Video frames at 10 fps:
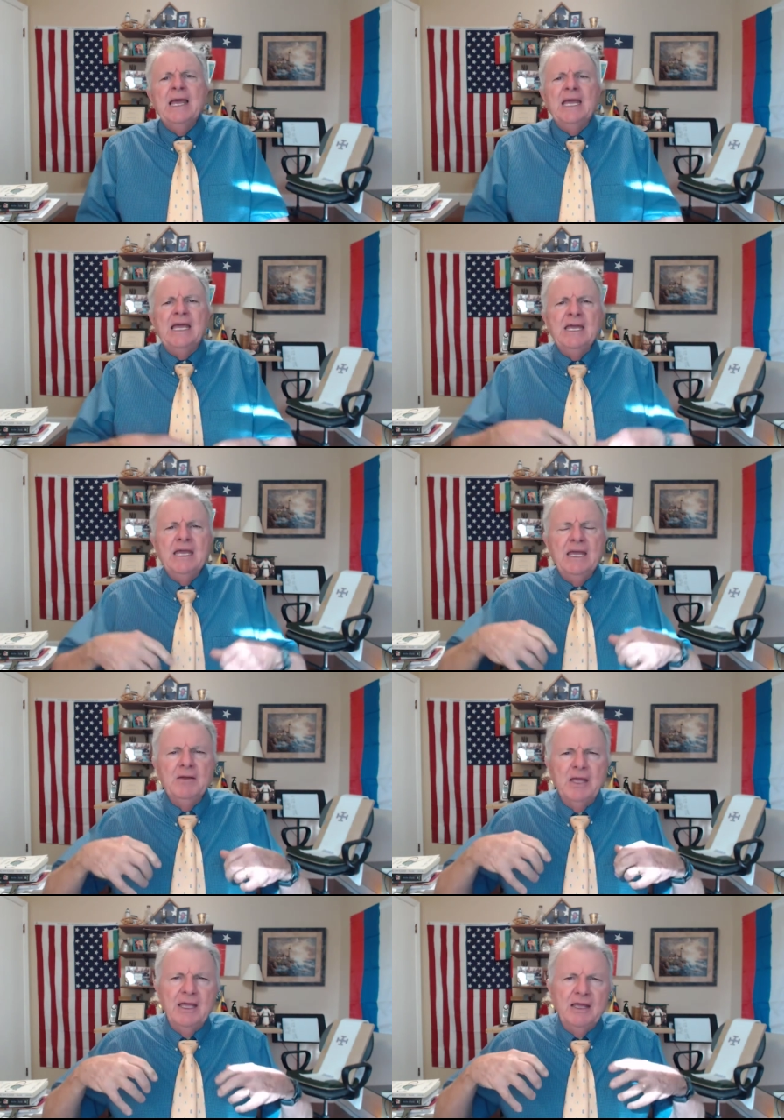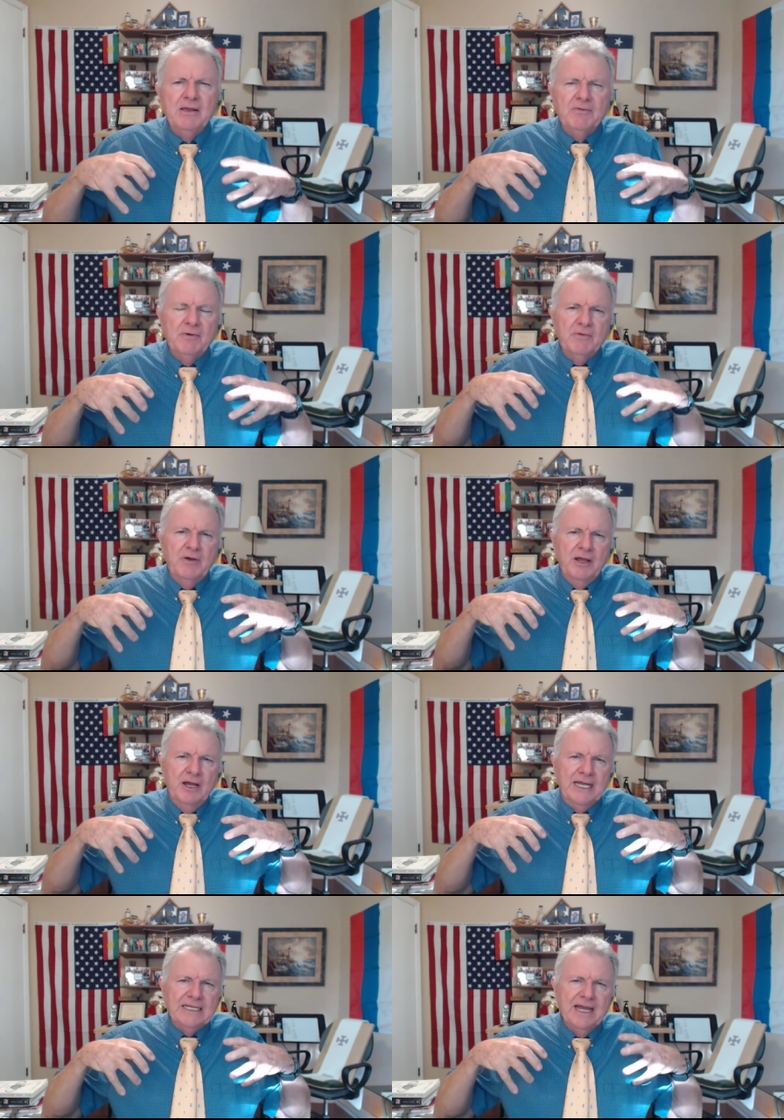He, he, he
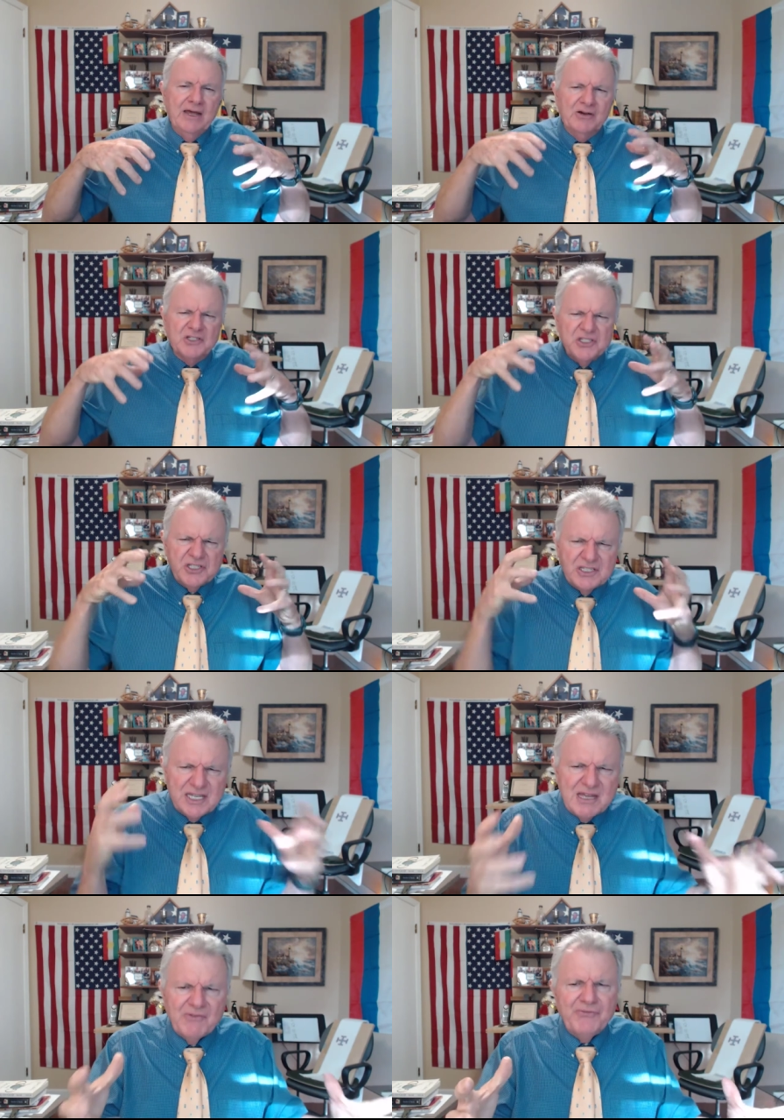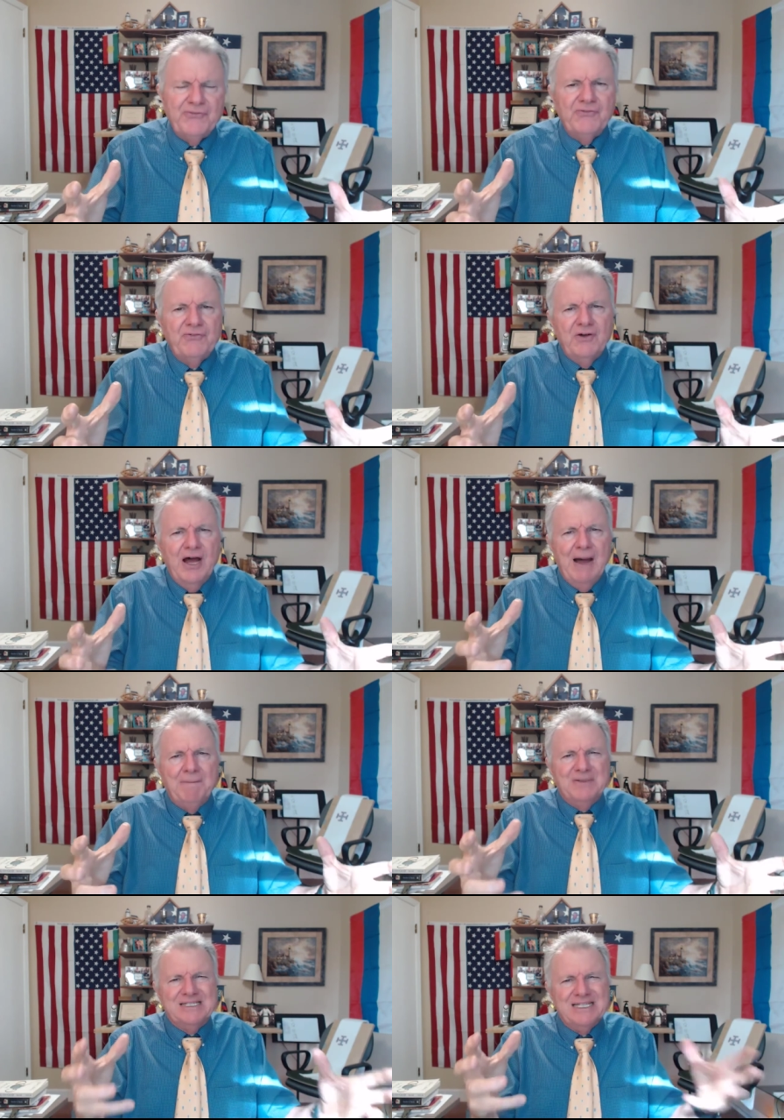uh, encountered stiff
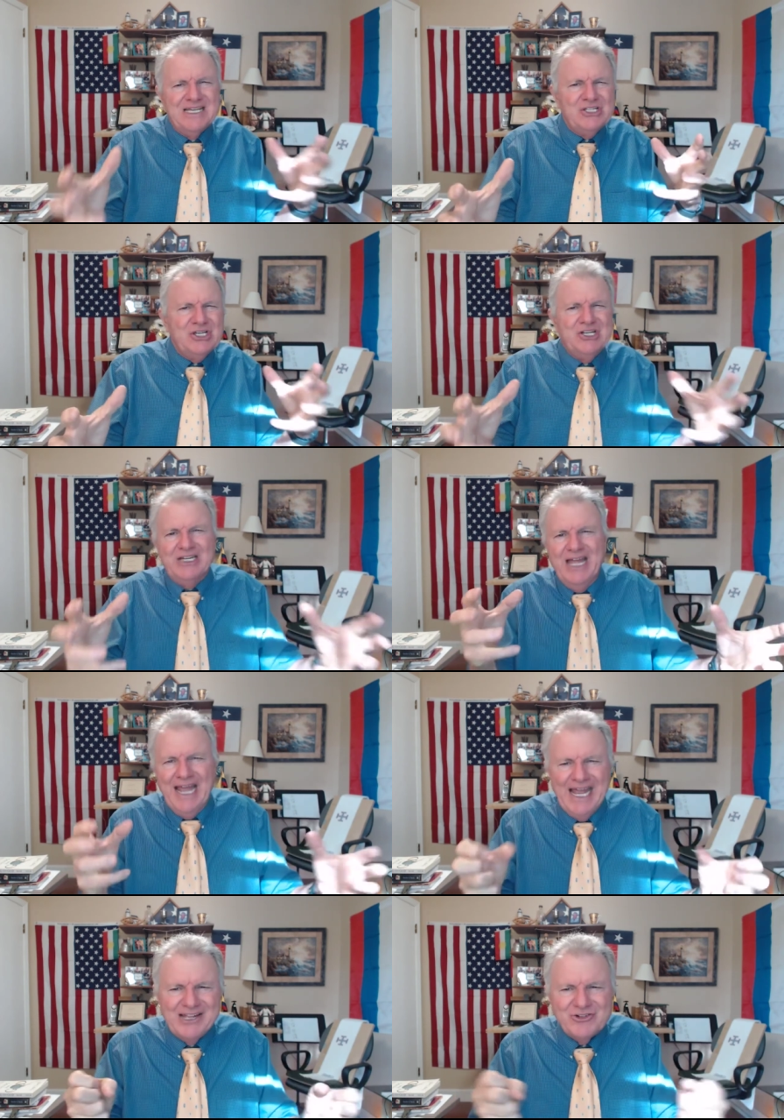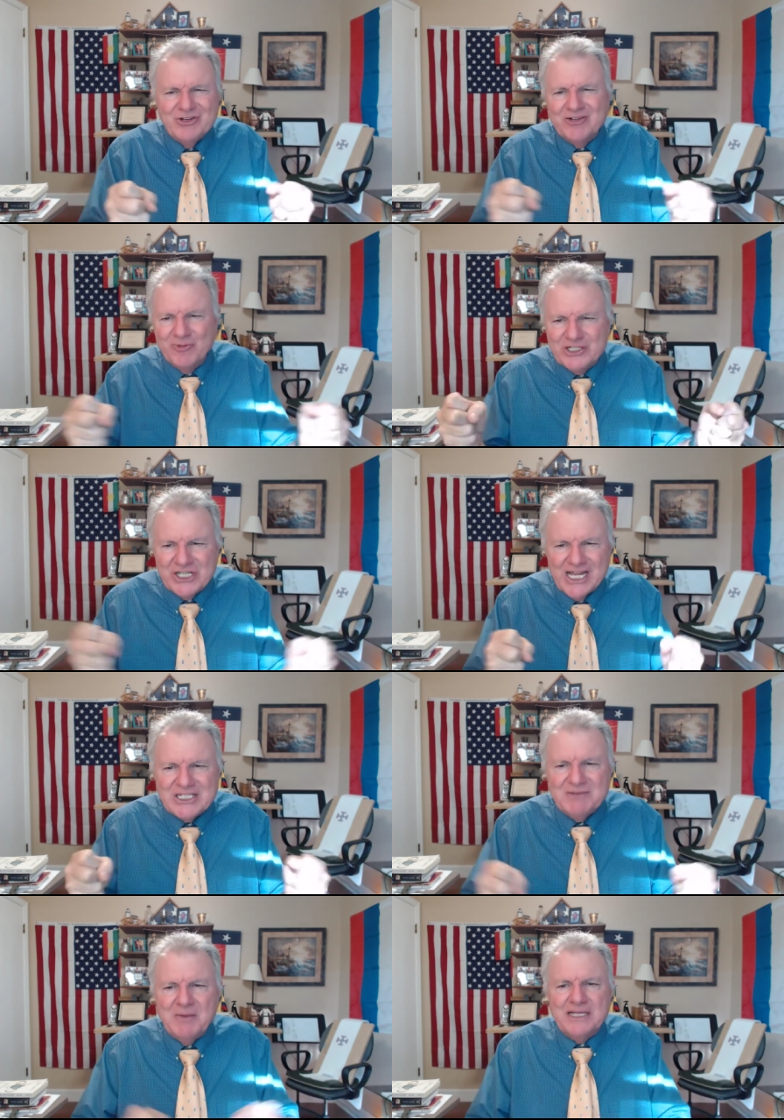opposition and hatred and
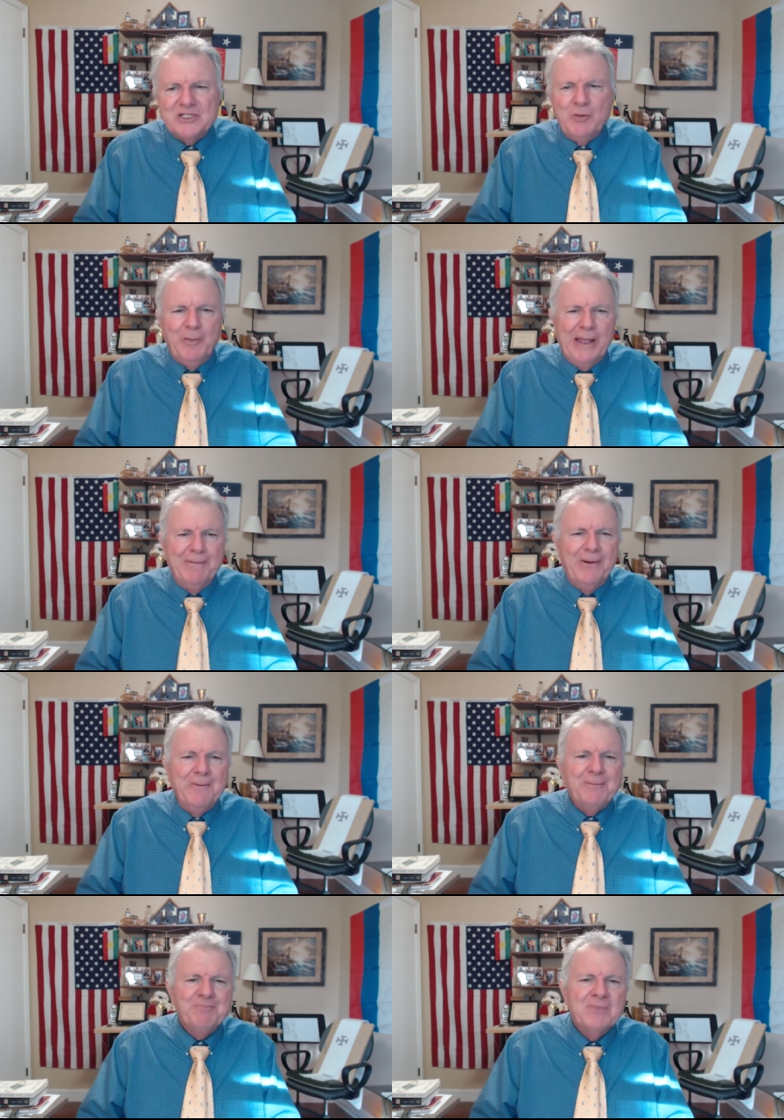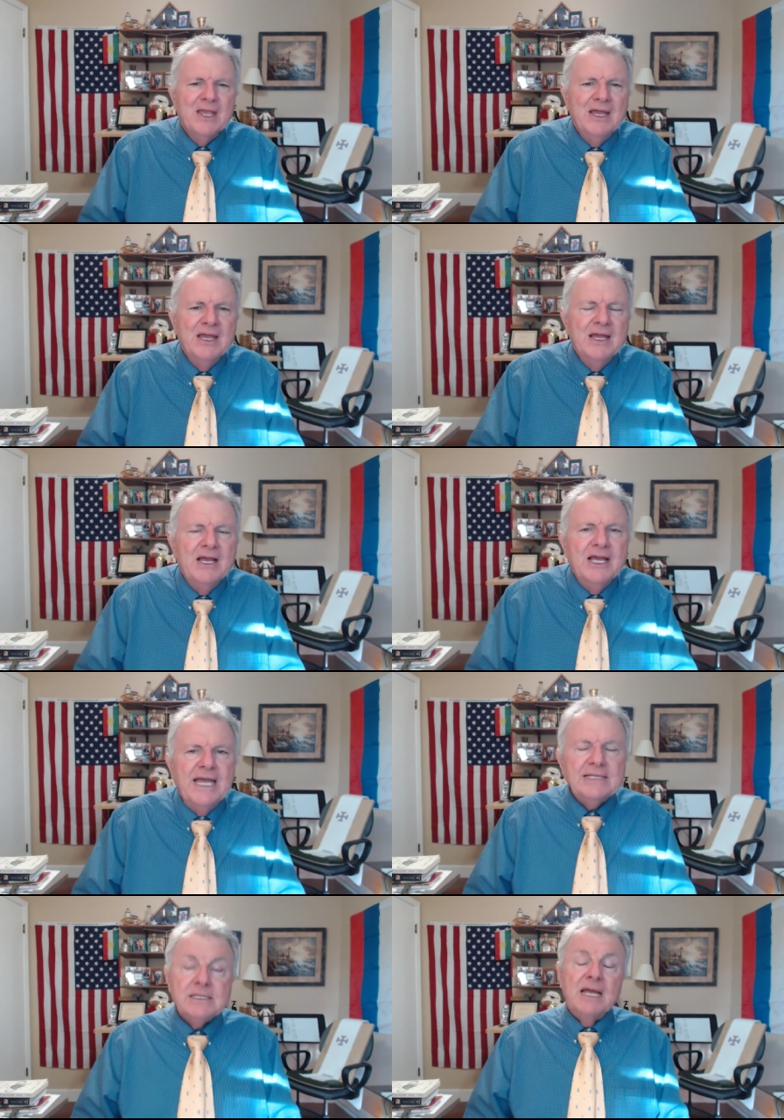rejection by his own people.
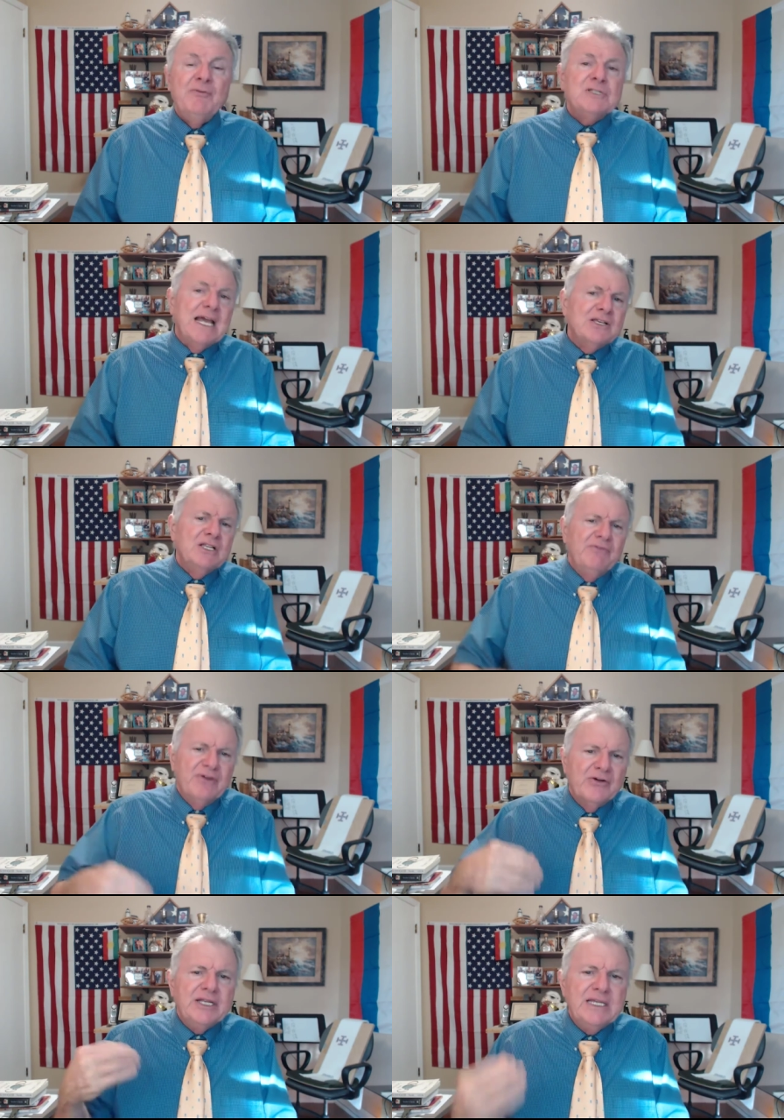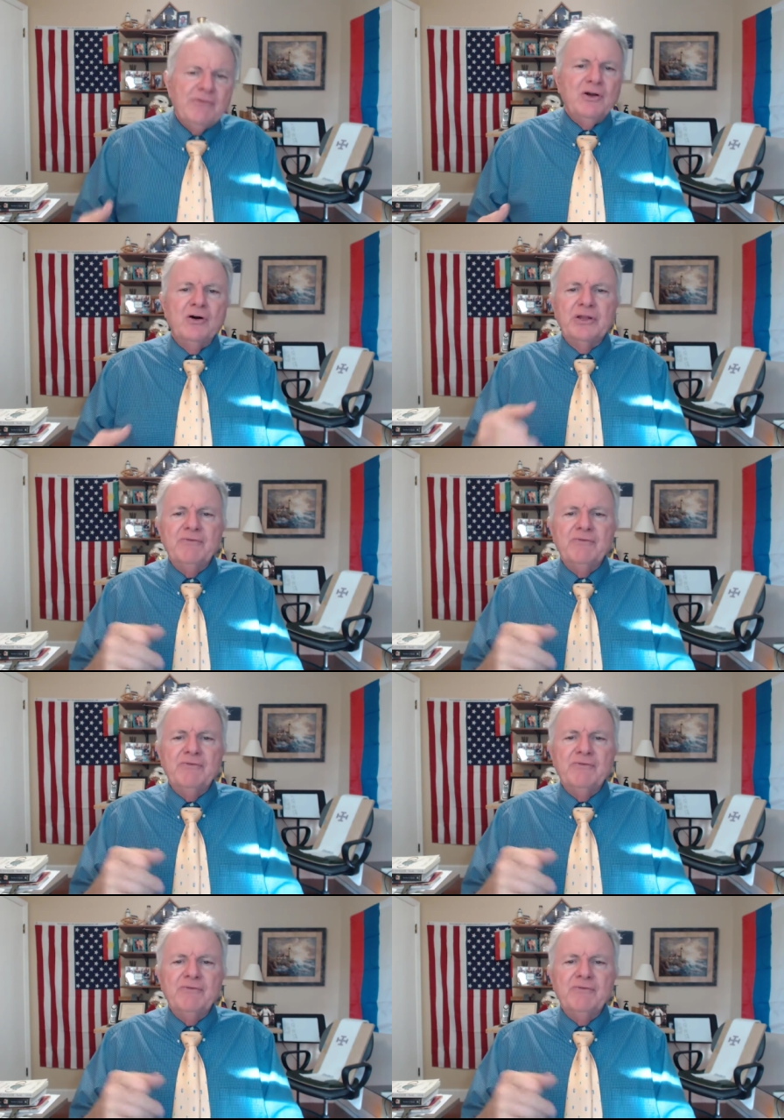His life was actually very difficult.